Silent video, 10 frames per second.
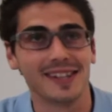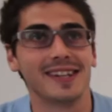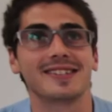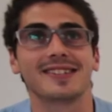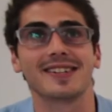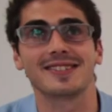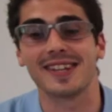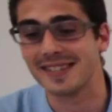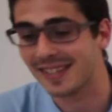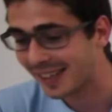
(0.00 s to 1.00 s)
it starts
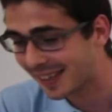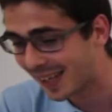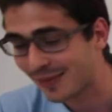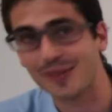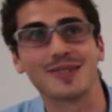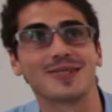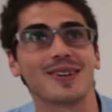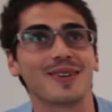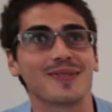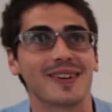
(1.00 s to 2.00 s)
dancing and then falls
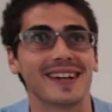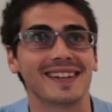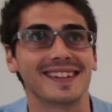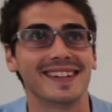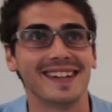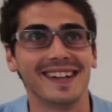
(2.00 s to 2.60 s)
off, and